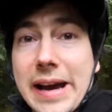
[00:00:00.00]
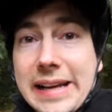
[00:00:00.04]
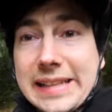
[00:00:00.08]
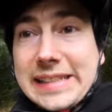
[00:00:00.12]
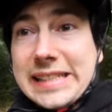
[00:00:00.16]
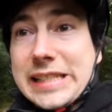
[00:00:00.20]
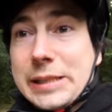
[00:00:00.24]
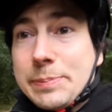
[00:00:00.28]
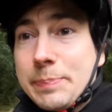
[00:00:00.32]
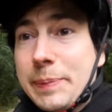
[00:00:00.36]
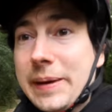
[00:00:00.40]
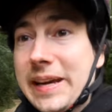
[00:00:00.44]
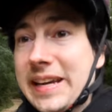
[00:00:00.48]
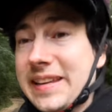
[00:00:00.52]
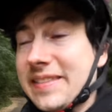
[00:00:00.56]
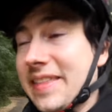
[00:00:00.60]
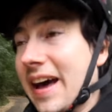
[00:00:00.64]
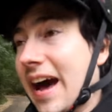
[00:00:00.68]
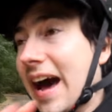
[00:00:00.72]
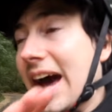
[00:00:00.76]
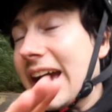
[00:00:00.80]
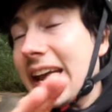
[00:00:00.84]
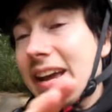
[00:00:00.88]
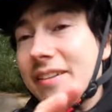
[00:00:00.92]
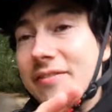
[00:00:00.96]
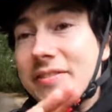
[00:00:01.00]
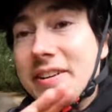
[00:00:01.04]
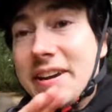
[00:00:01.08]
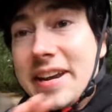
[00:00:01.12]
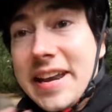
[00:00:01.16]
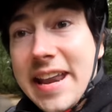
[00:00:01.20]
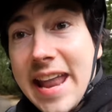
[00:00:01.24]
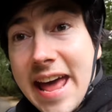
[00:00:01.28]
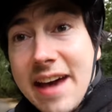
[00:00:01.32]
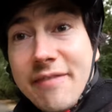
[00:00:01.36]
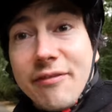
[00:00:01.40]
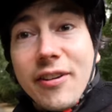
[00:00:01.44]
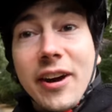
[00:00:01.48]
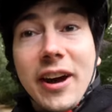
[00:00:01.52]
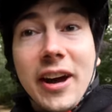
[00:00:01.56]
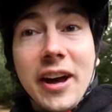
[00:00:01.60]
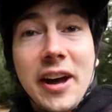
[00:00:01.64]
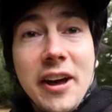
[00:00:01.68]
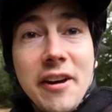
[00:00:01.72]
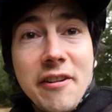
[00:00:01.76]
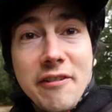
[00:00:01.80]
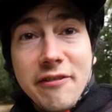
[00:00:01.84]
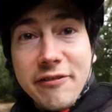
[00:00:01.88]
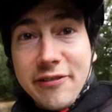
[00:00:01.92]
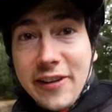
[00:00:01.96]
and speed that I have never
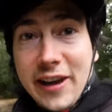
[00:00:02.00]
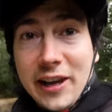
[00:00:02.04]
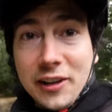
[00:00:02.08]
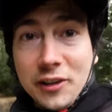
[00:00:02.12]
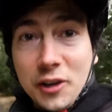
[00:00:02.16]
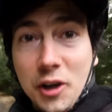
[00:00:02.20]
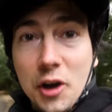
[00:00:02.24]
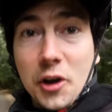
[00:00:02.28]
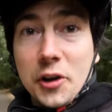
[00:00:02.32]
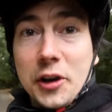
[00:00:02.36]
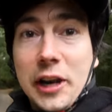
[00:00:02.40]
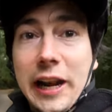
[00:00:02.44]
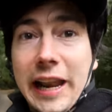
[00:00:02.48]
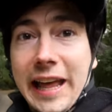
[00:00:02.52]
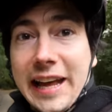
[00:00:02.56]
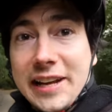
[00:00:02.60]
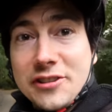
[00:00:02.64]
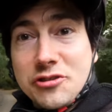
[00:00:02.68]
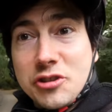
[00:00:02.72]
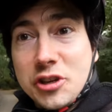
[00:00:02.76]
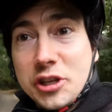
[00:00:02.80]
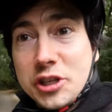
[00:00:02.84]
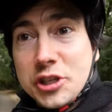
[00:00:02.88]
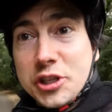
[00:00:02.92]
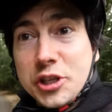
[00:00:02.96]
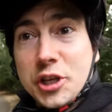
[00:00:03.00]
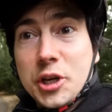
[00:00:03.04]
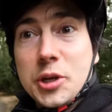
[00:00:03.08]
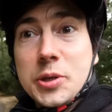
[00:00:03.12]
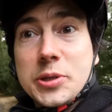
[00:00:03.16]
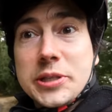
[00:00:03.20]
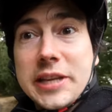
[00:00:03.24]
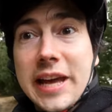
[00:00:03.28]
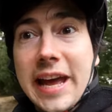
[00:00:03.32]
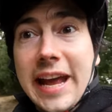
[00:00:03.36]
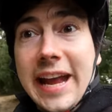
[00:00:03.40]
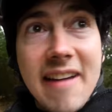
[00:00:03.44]
felt on an electric scooter,